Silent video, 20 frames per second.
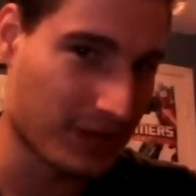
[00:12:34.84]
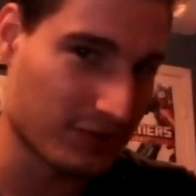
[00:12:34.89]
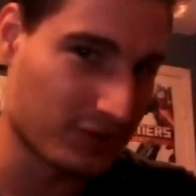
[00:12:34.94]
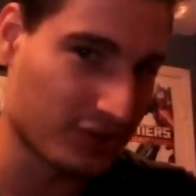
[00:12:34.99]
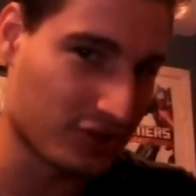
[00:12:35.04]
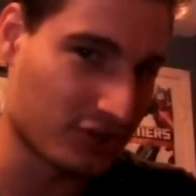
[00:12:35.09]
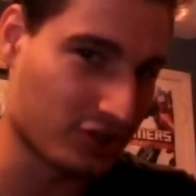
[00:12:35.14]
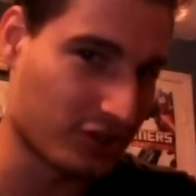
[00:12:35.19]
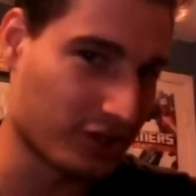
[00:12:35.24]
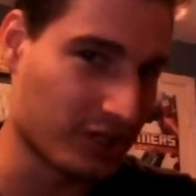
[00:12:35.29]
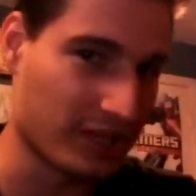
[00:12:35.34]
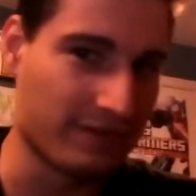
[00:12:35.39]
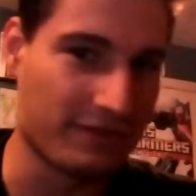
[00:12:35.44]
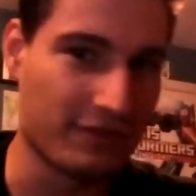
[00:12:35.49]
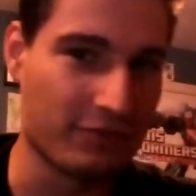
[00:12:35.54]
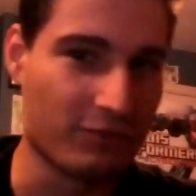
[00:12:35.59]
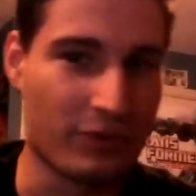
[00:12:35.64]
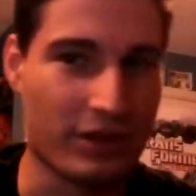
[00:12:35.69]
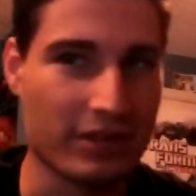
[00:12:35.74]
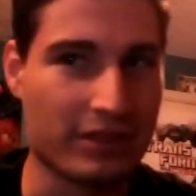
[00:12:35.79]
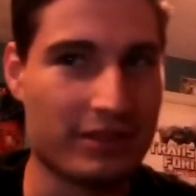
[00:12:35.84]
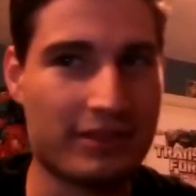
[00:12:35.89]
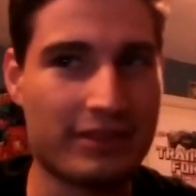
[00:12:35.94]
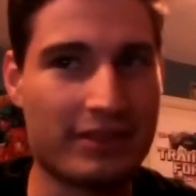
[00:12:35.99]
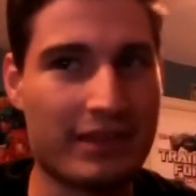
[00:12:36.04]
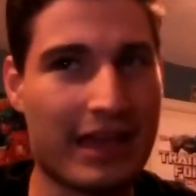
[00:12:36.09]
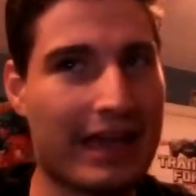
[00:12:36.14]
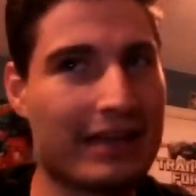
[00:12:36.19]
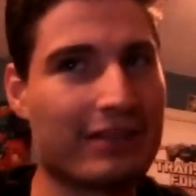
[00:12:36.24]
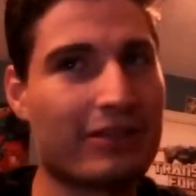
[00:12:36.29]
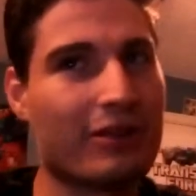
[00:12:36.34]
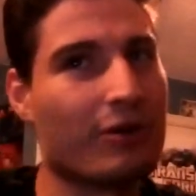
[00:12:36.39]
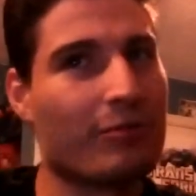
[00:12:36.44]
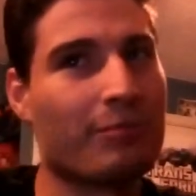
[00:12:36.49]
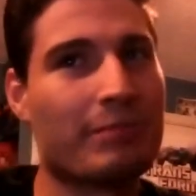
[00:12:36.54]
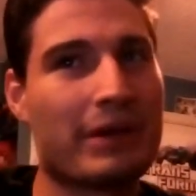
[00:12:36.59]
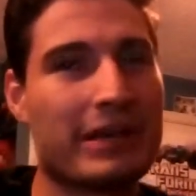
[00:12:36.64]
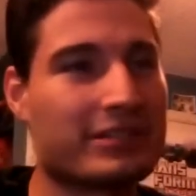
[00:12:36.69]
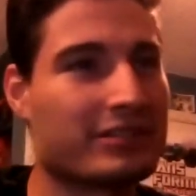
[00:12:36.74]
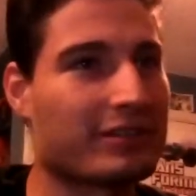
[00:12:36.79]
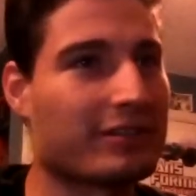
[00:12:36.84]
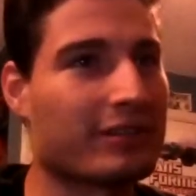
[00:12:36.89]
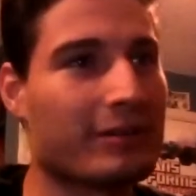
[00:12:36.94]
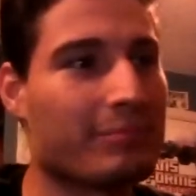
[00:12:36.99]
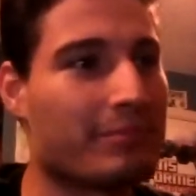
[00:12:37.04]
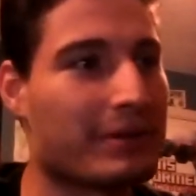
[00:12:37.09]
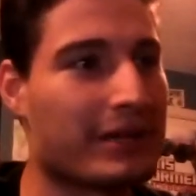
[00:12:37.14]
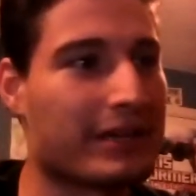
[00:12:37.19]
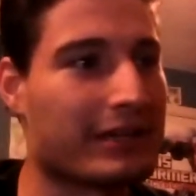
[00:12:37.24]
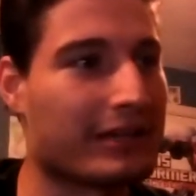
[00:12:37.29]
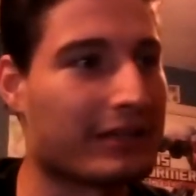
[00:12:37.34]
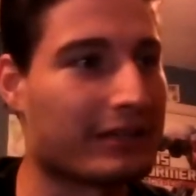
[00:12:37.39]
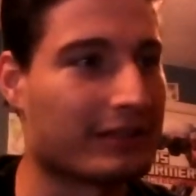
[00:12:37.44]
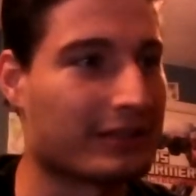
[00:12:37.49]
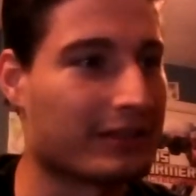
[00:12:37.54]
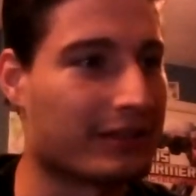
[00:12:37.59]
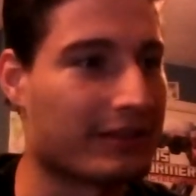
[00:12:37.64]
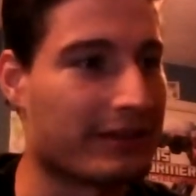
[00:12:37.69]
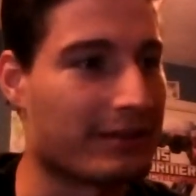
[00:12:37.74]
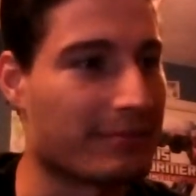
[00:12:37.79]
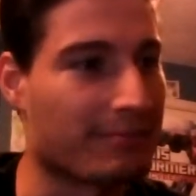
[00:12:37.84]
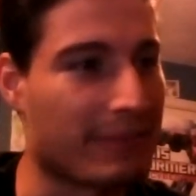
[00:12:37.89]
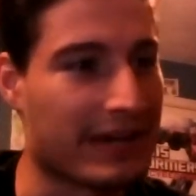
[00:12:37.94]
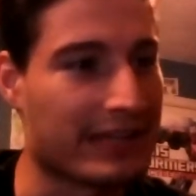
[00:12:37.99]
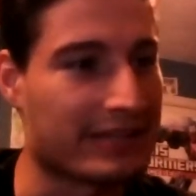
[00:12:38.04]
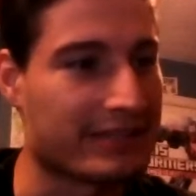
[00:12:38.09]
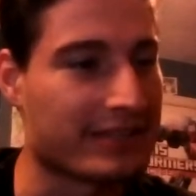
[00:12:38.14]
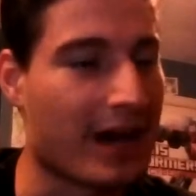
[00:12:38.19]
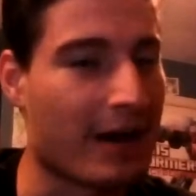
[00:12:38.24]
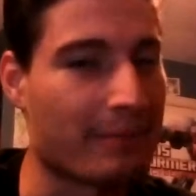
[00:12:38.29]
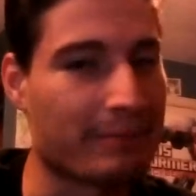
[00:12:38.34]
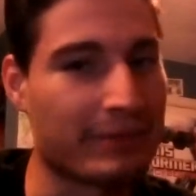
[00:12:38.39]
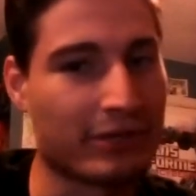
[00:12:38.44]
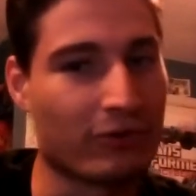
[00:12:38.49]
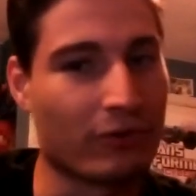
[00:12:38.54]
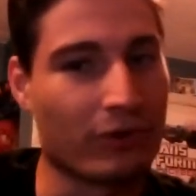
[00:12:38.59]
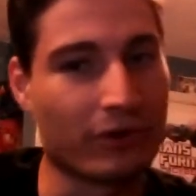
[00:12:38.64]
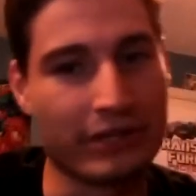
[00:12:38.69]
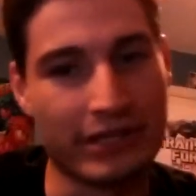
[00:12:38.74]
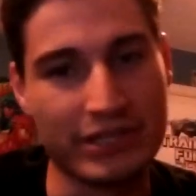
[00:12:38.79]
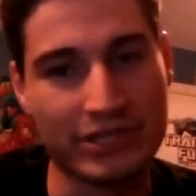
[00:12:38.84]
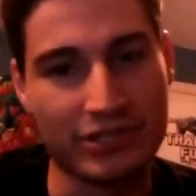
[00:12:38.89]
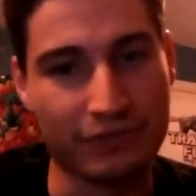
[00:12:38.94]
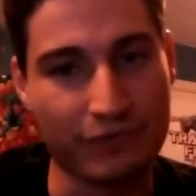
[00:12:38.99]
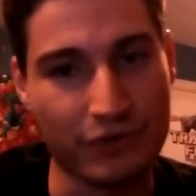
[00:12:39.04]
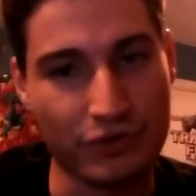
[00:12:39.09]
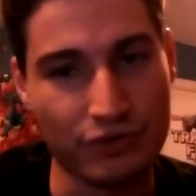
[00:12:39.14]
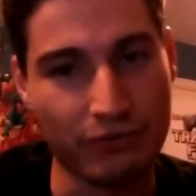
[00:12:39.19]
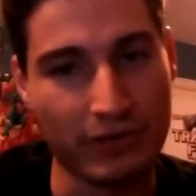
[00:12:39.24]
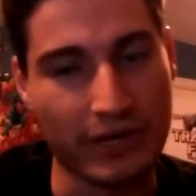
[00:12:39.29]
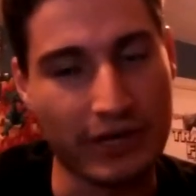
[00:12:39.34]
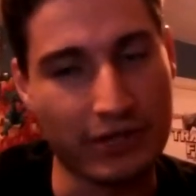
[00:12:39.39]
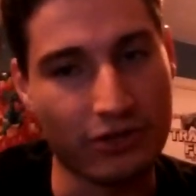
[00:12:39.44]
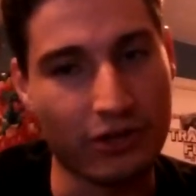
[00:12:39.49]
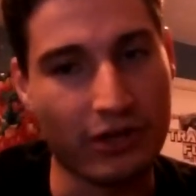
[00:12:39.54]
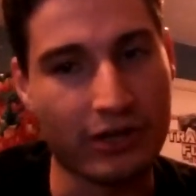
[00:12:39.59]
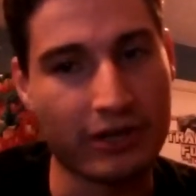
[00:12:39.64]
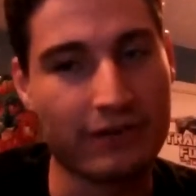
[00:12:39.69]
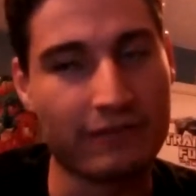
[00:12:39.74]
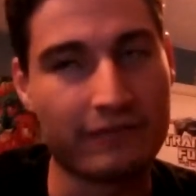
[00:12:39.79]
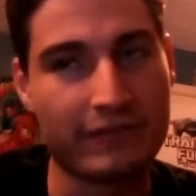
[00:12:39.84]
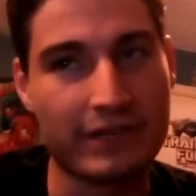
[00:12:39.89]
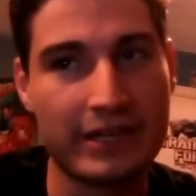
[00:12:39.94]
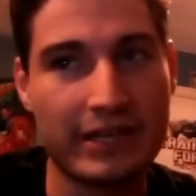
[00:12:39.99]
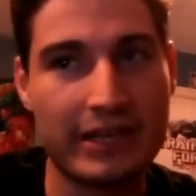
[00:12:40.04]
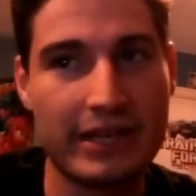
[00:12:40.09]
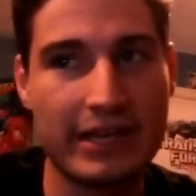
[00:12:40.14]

just leave it with Halo basically being the main topic, or at least the first one I thought of,